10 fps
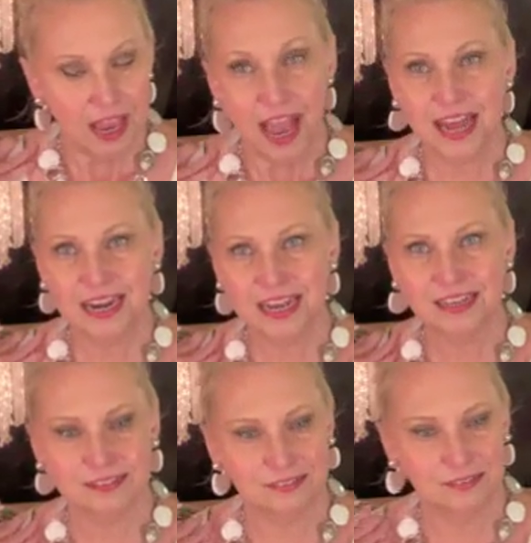And it
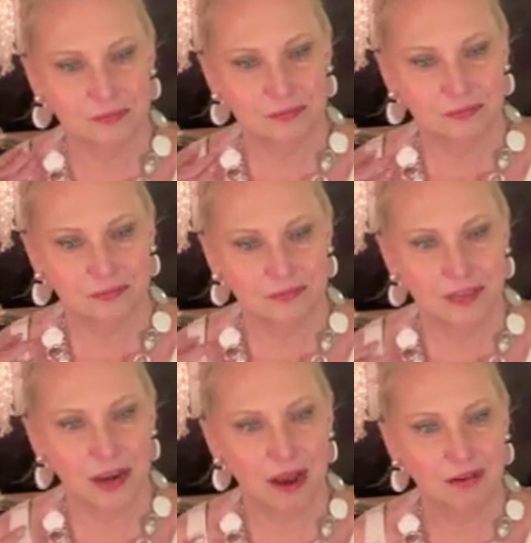is.
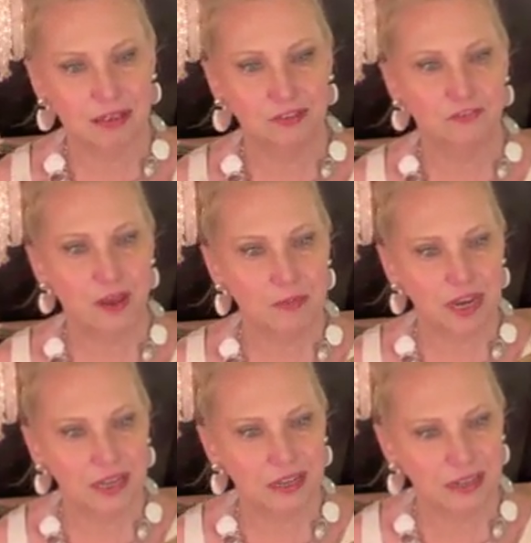You know, it's
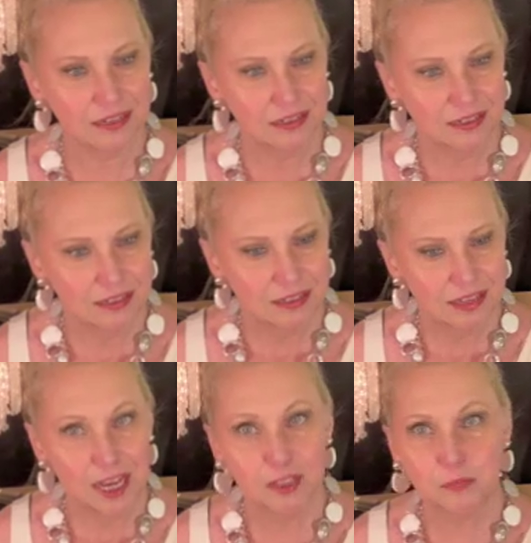feminine,
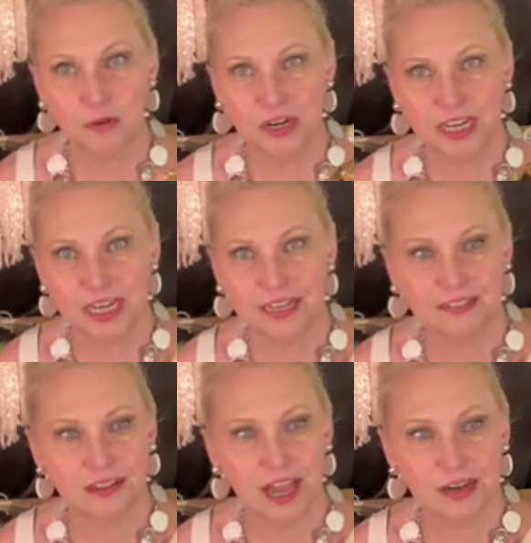it's pretty, it's a
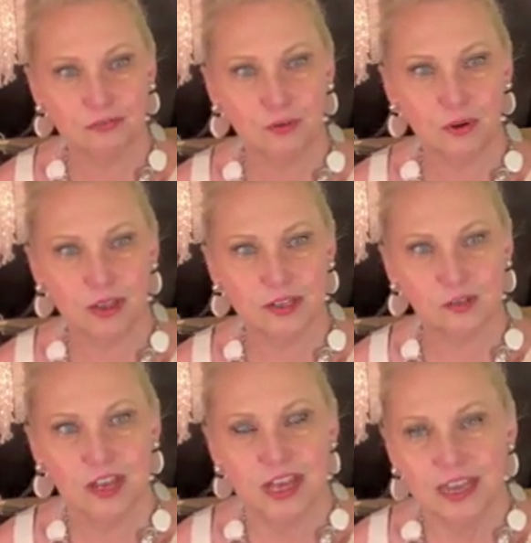light floral.
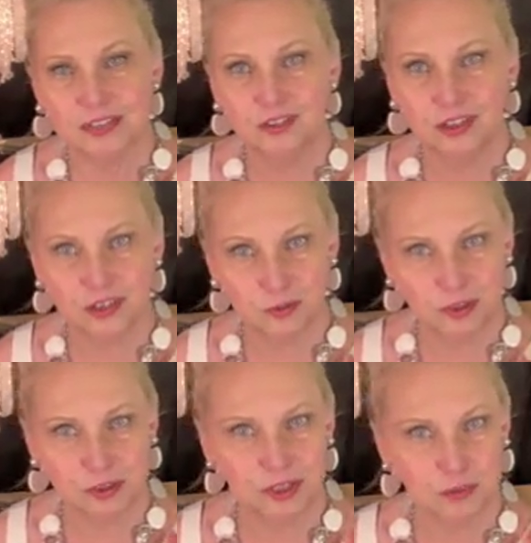It's just
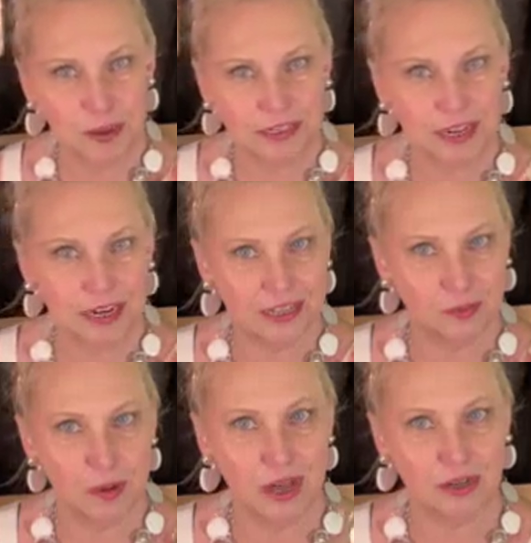what you'd expect out of this
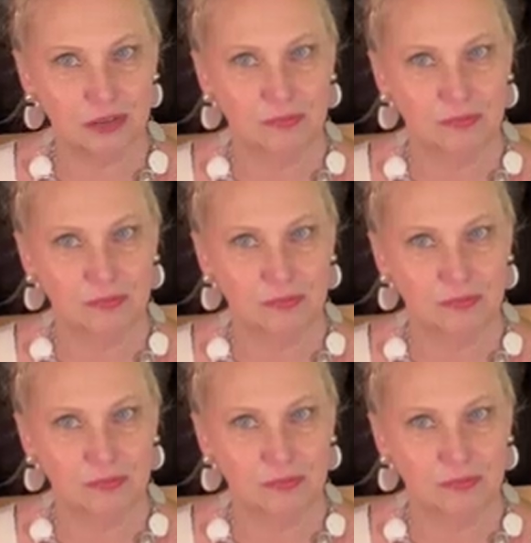bottle.